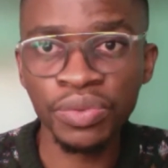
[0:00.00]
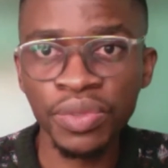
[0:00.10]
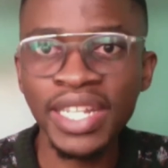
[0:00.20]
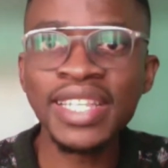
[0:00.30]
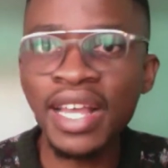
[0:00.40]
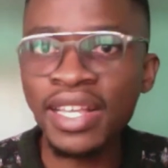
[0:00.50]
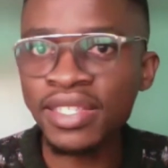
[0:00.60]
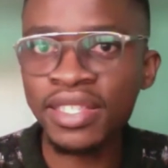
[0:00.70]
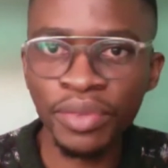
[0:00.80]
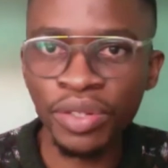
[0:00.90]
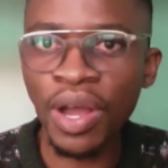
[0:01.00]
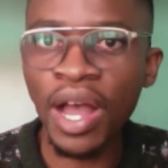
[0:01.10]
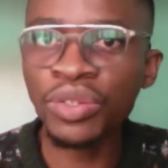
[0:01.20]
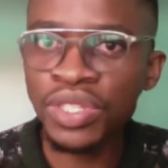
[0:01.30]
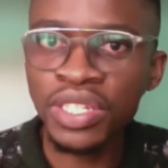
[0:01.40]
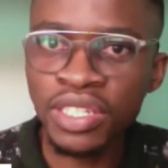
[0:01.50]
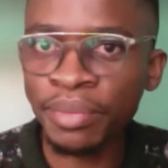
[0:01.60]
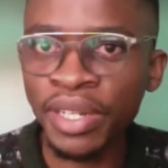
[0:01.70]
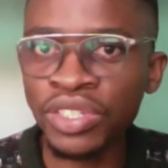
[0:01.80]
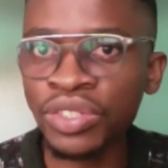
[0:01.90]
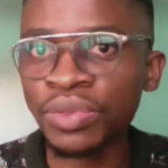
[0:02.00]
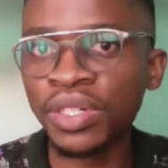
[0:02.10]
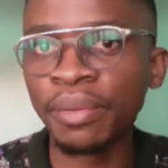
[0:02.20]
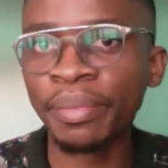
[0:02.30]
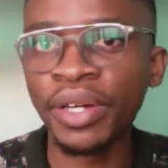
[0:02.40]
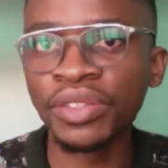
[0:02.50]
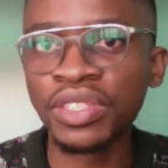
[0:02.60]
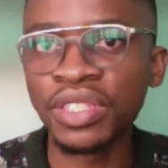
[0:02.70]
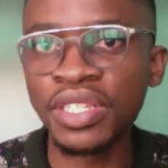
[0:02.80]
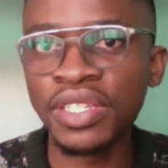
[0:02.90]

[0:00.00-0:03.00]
Let's ask them, are you teaching my children about this?